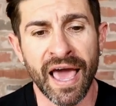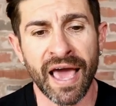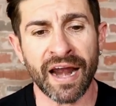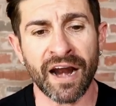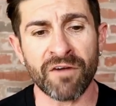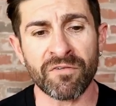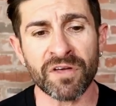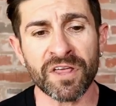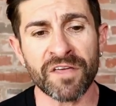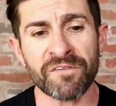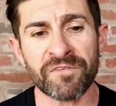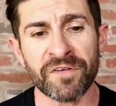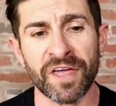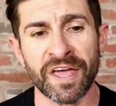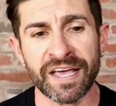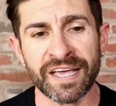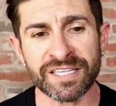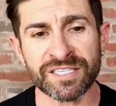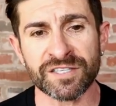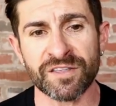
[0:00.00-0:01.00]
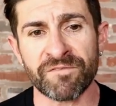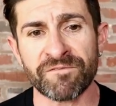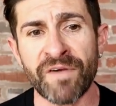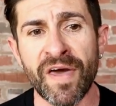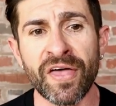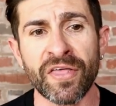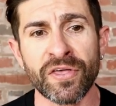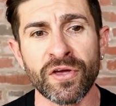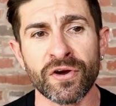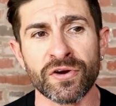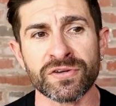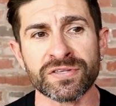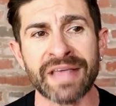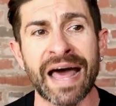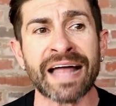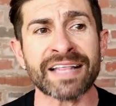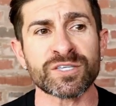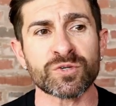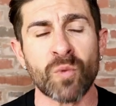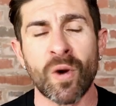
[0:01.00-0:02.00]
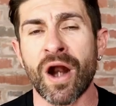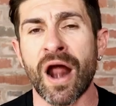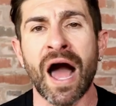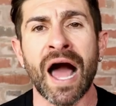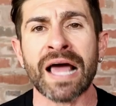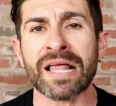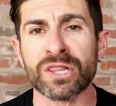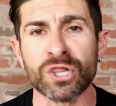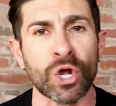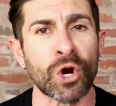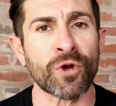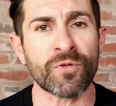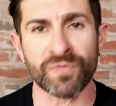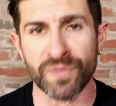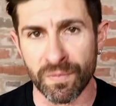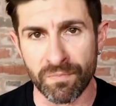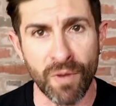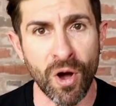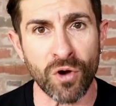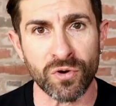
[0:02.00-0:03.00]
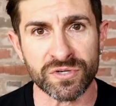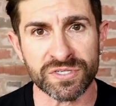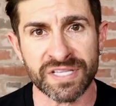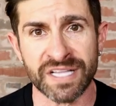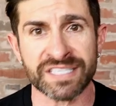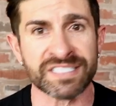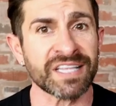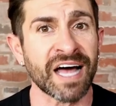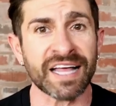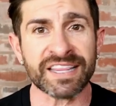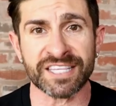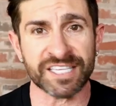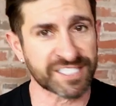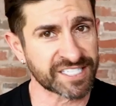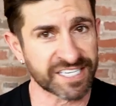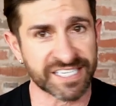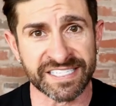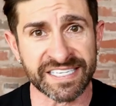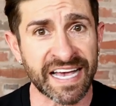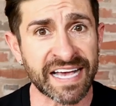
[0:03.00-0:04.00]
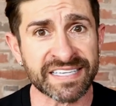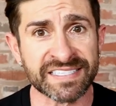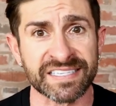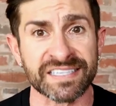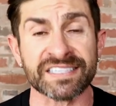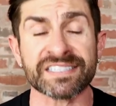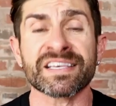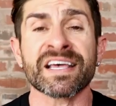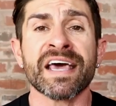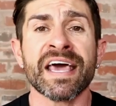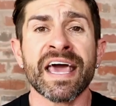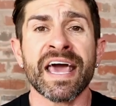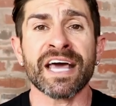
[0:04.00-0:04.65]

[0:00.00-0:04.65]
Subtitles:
And I really feel like it's the failures, that's where I learn the most. It's not the successes.